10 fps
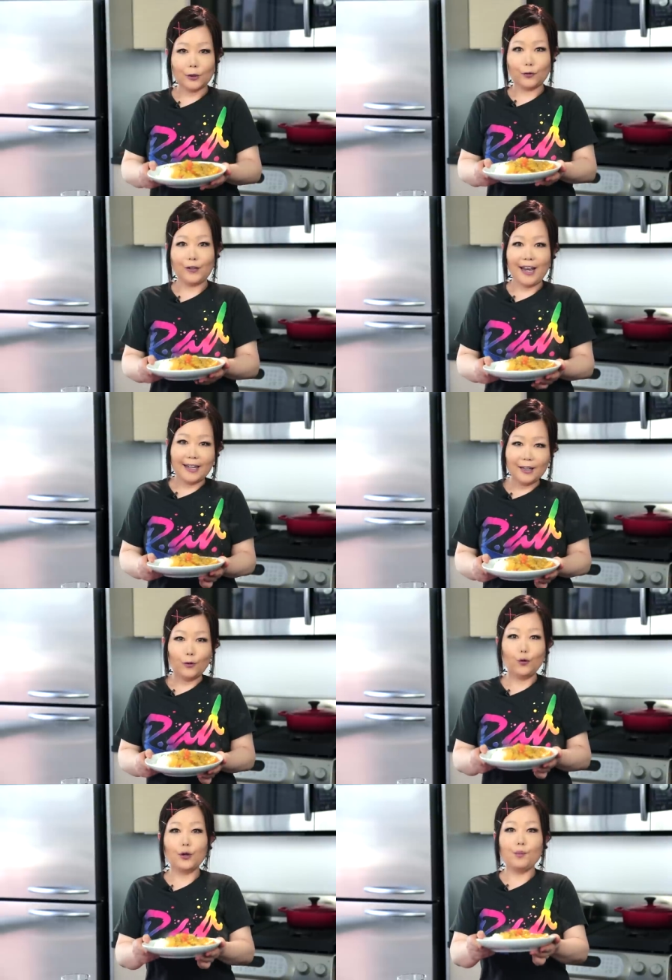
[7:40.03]

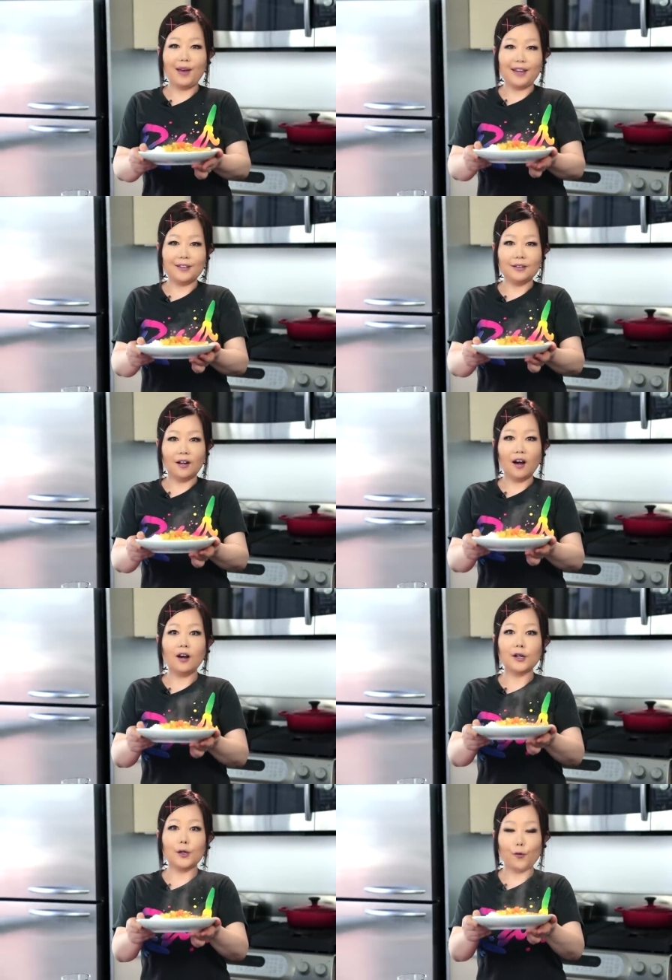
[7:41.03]
Today we made
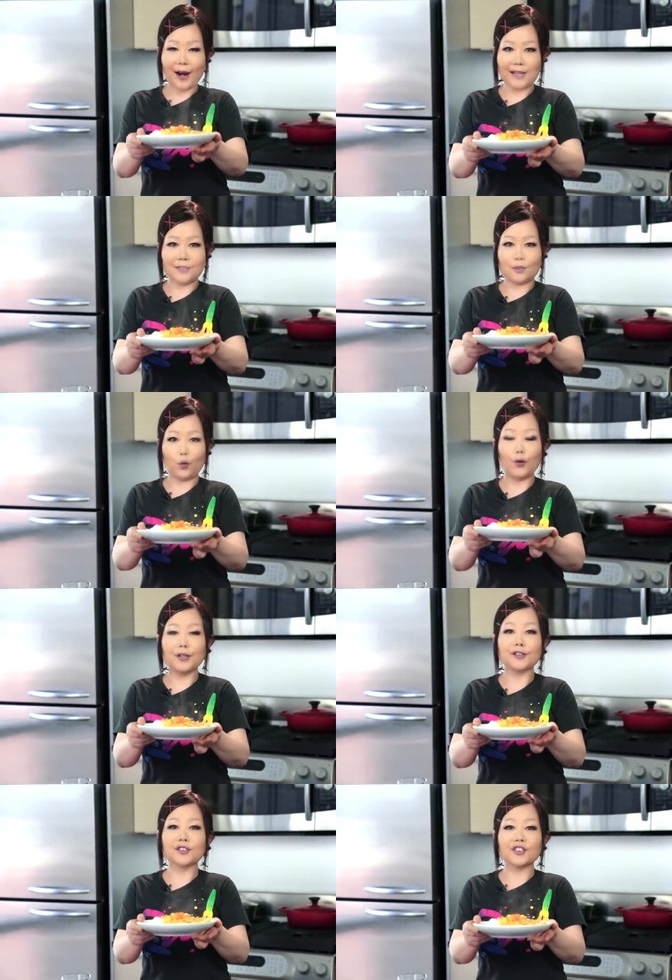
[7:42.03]
curry rice,
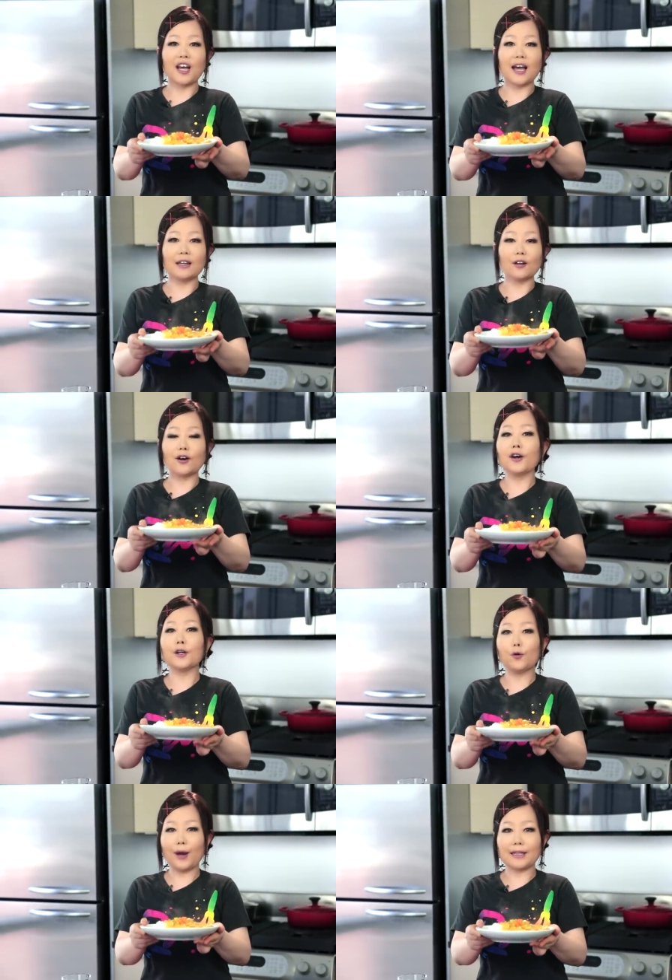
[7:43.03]
Korean style
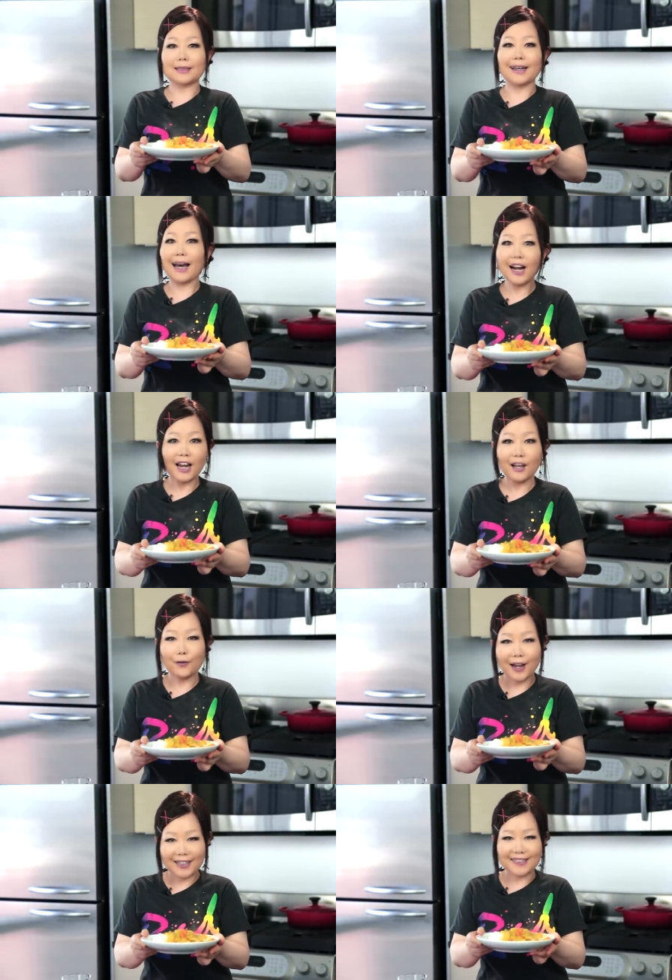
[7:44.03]
curry rice, curry
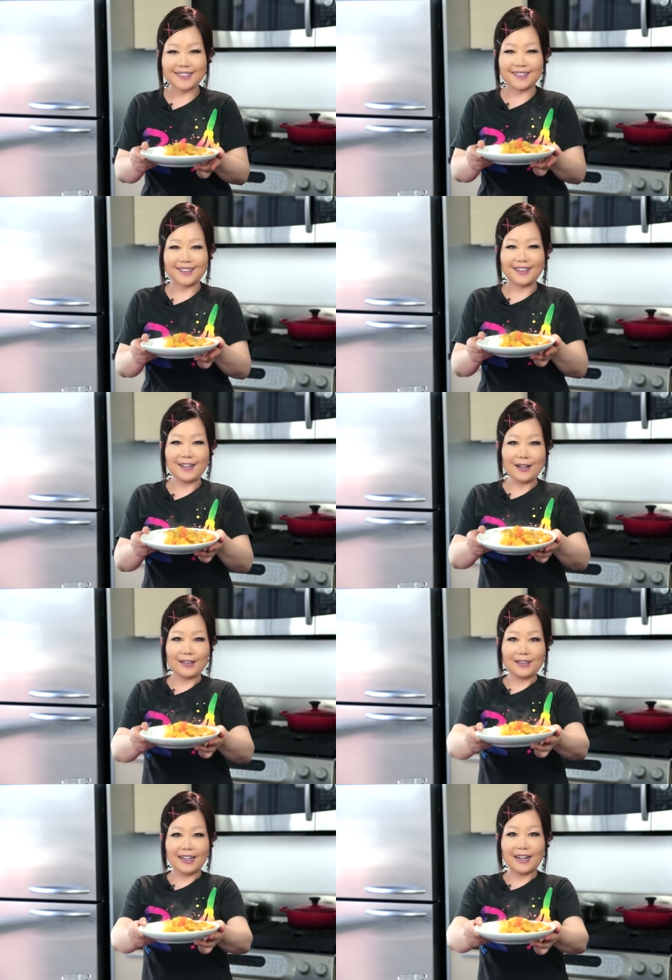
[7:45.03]
rice.
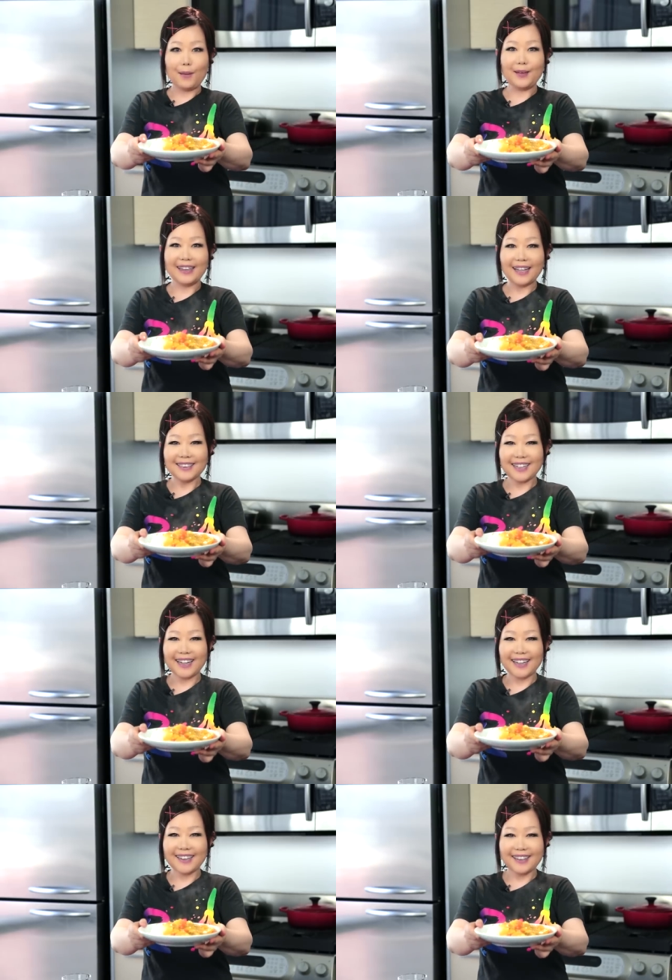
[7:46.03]
Let me taste
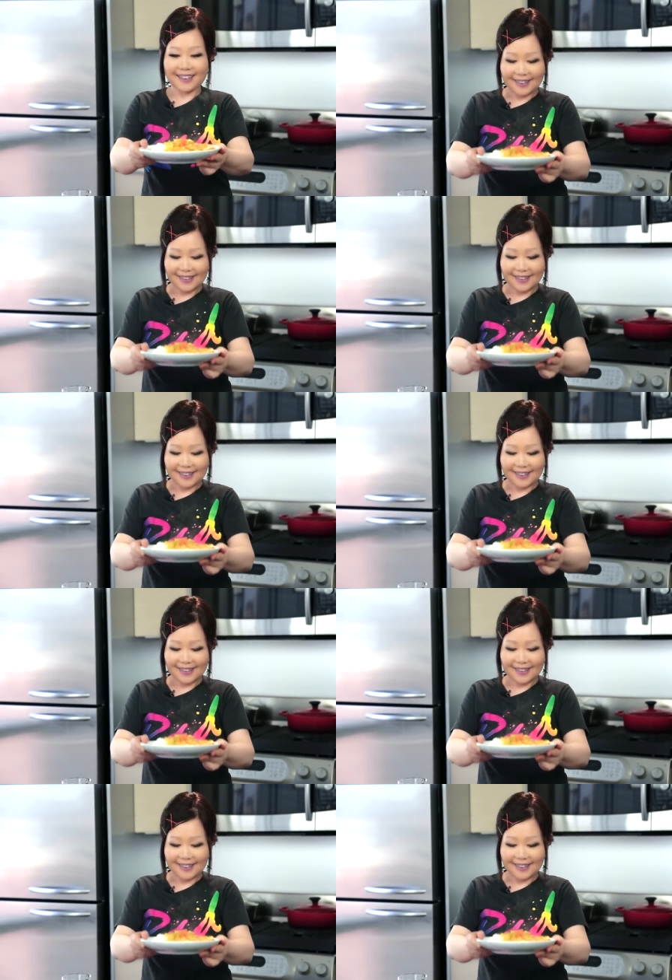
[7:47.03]
it.